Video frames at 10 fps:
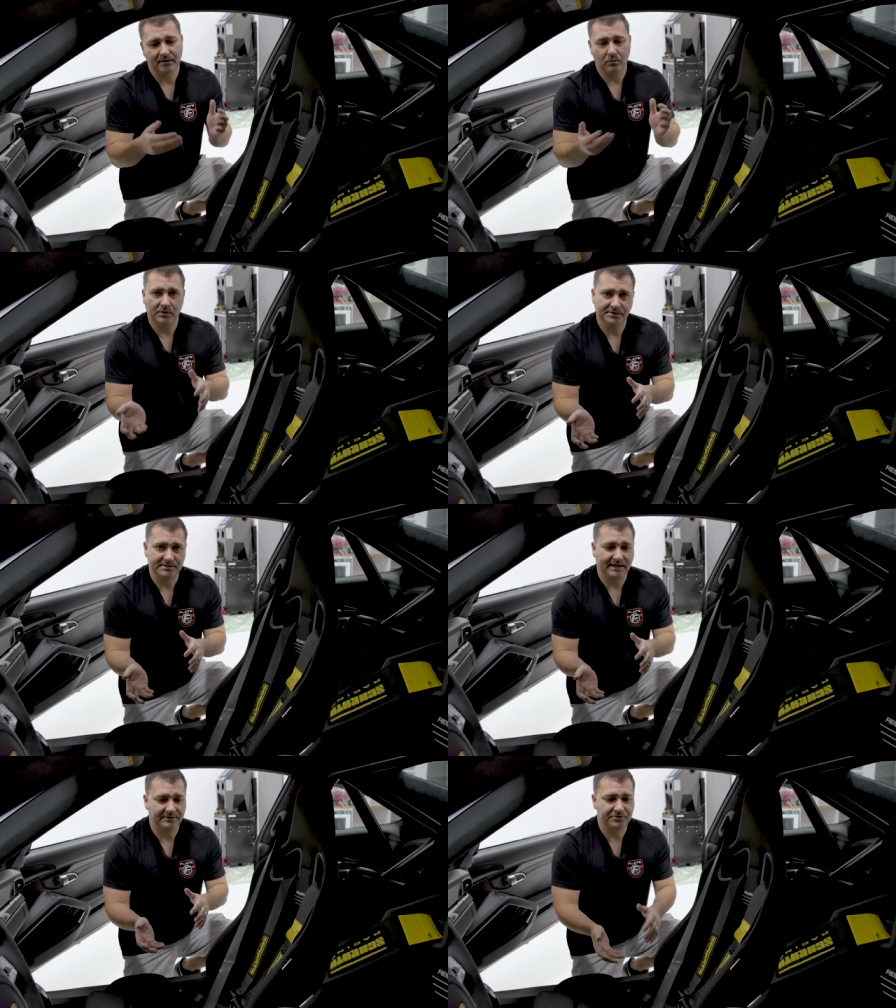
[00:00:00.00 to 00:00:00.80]
We'll use
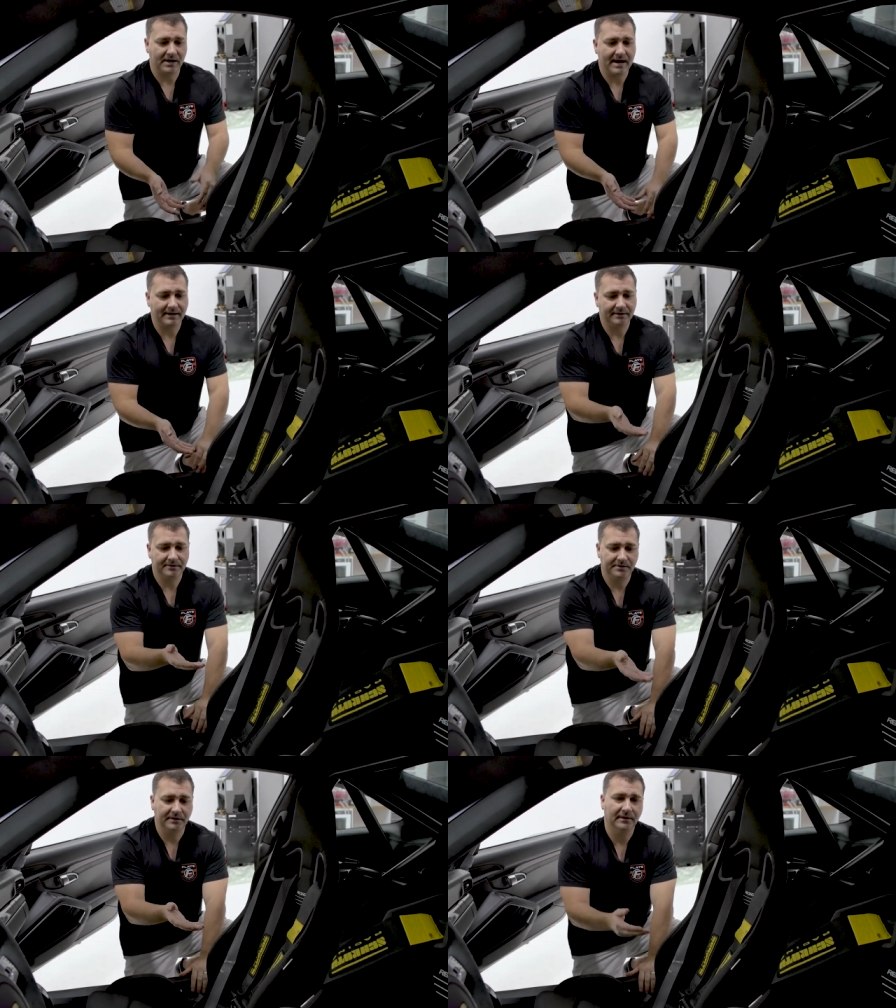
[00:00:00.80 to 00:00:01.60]
it at the track.
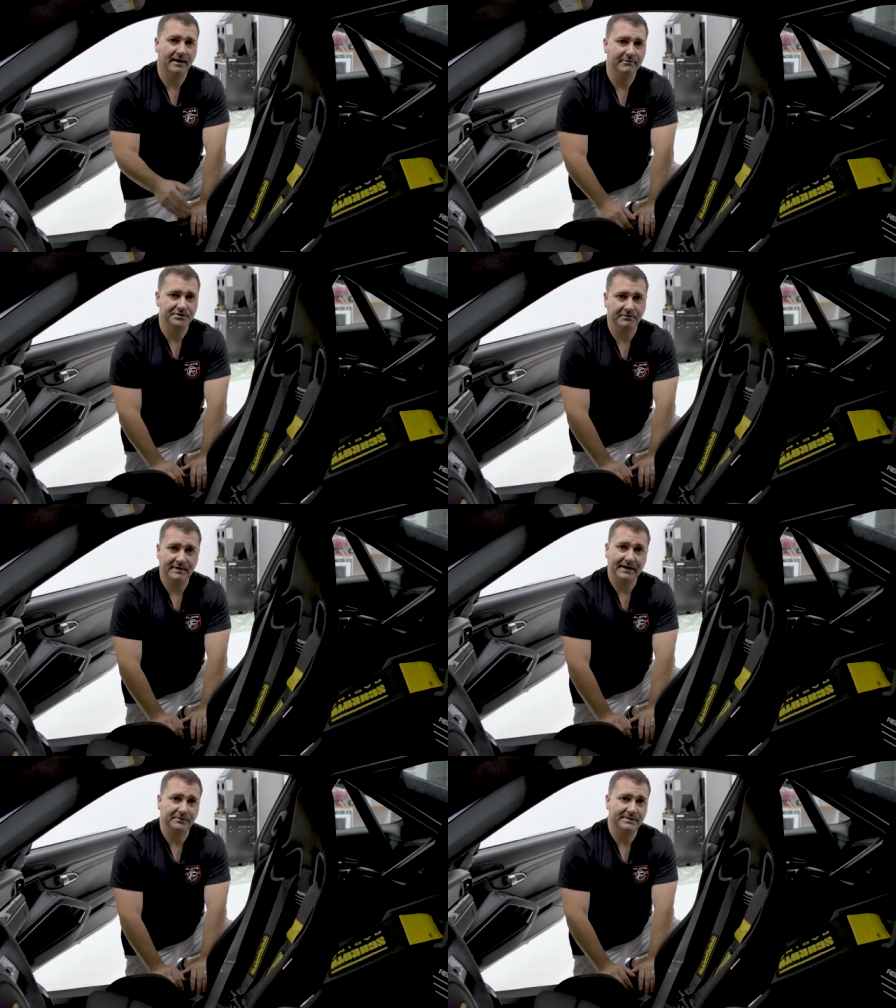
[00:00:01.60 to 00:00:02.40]
You can leverage your
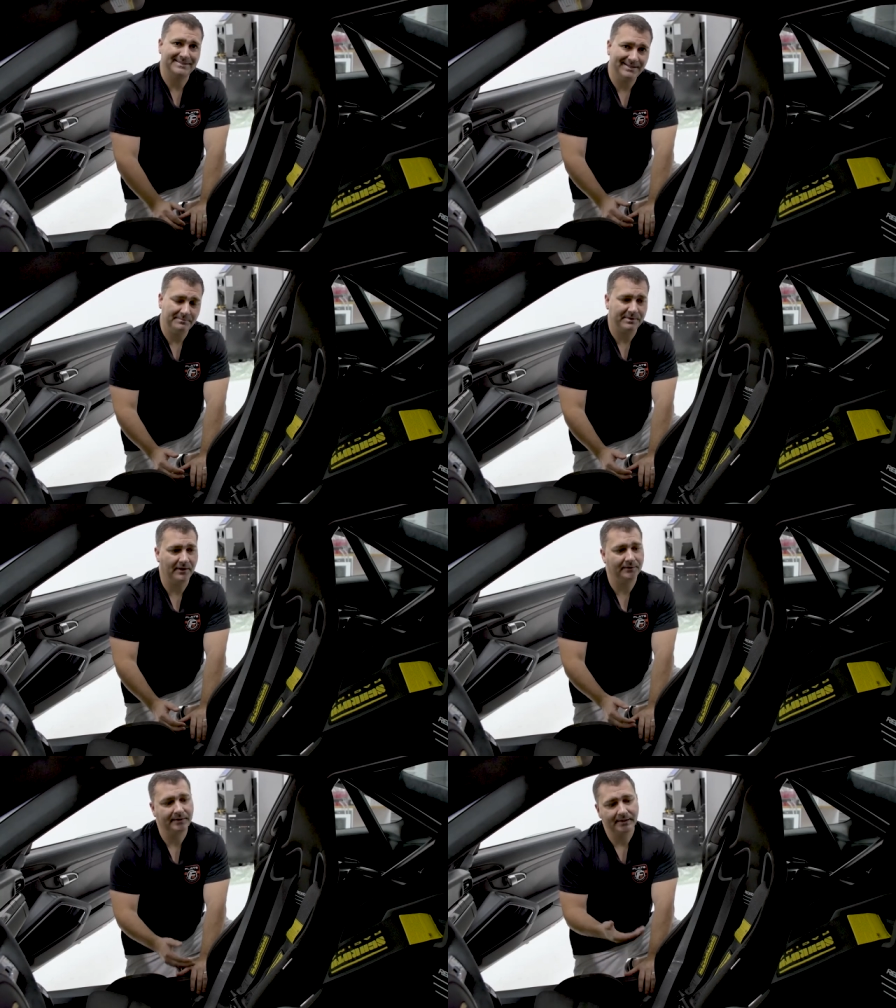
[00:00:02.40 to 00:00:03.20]
factory seat
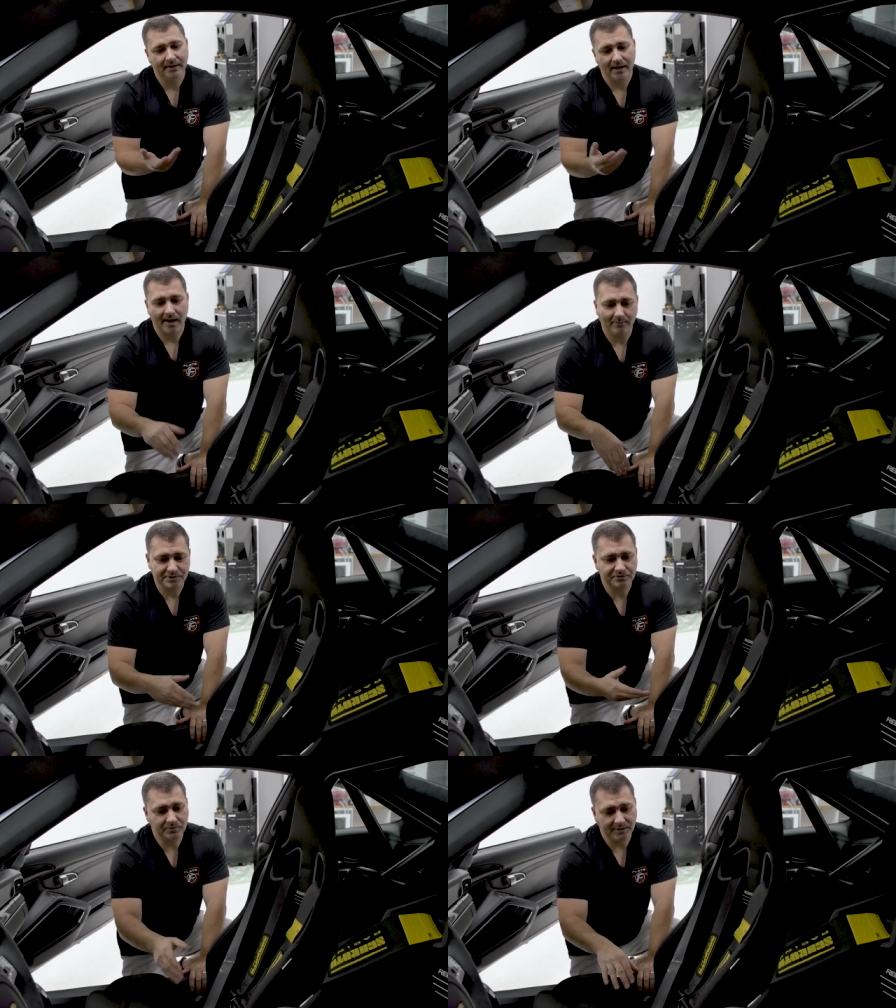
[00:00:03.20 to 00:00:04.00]
belt, uh,
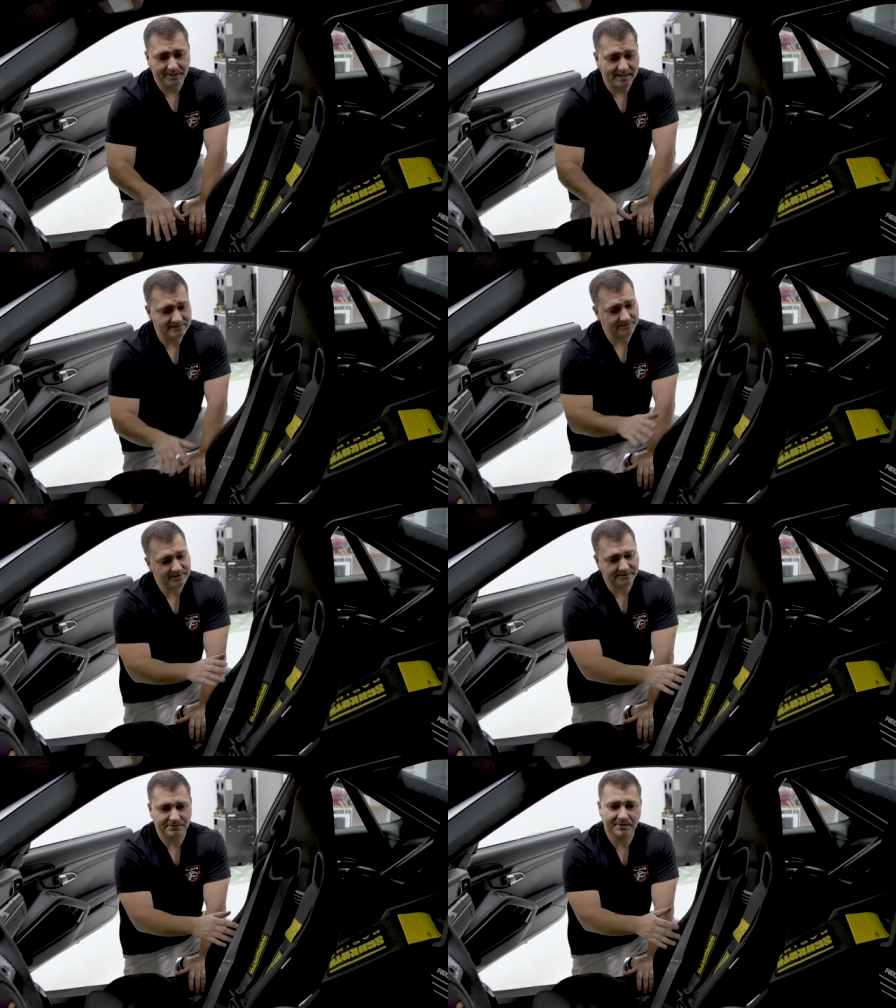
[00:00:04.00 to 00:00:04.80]
which is really nice. And the
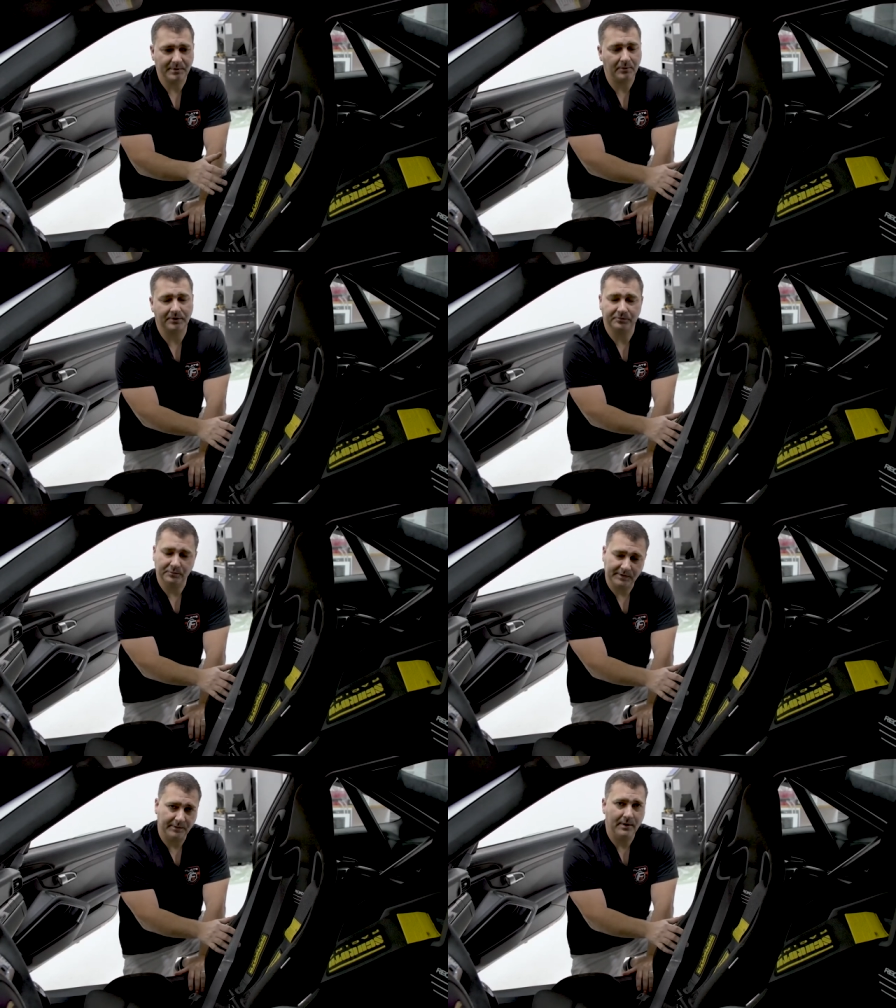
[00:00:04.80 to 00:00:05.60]
factory seat belt works
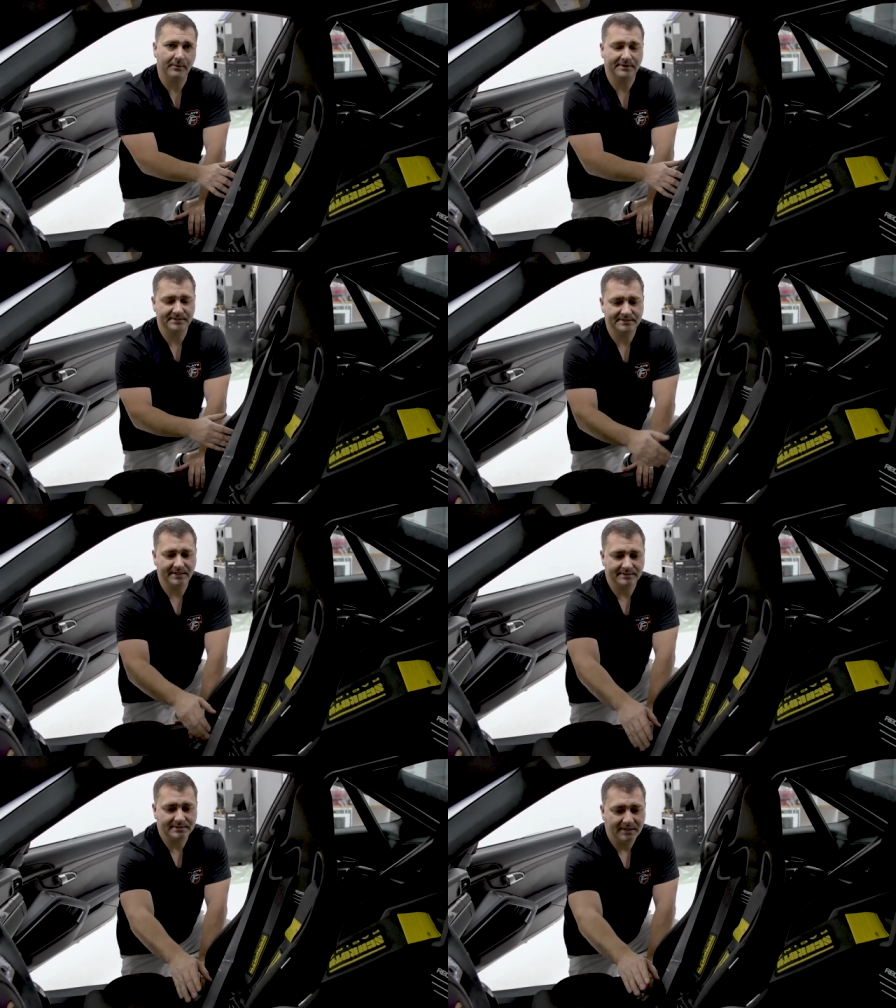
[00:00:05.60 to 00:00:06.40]
really well with these
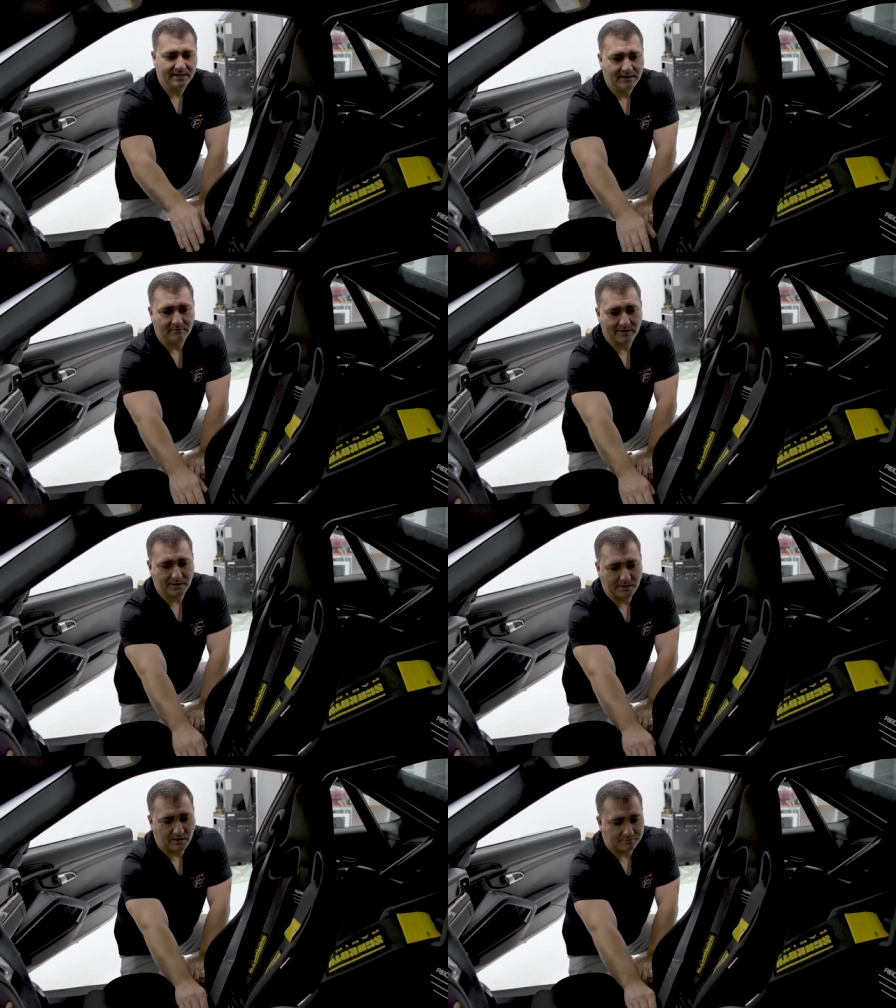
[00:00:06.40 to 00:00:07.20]
seats,
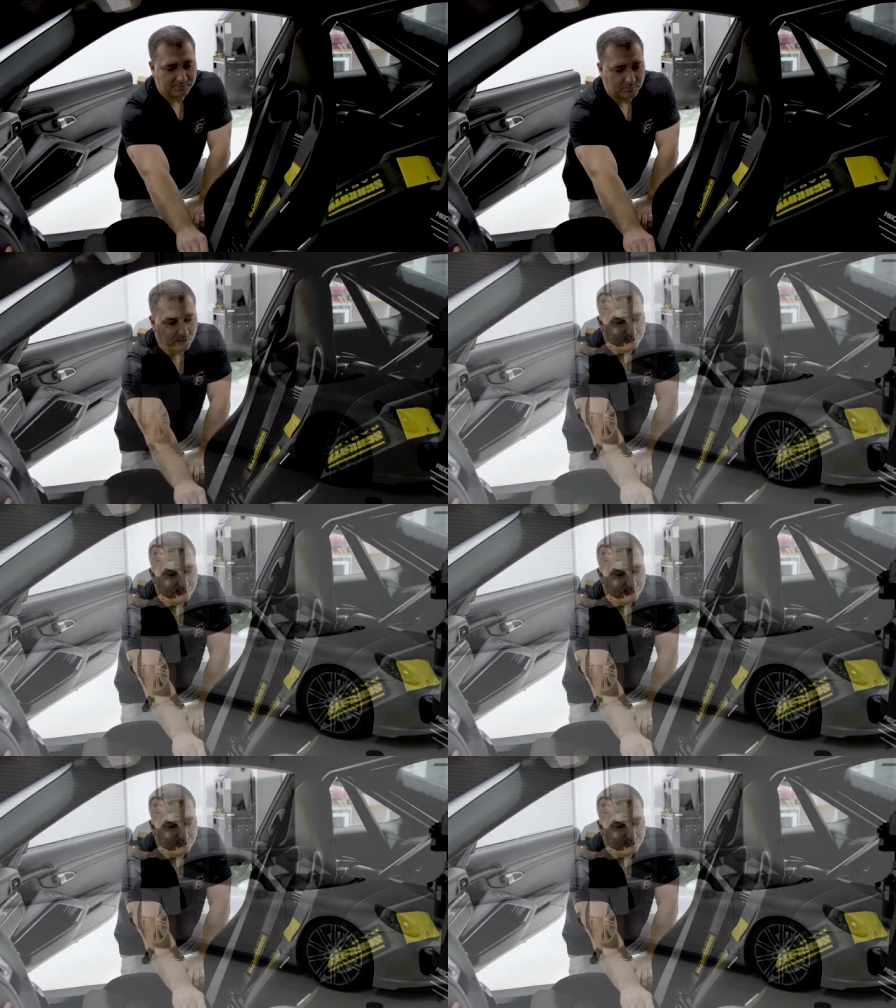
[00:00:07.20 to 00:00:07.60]
very comfortable.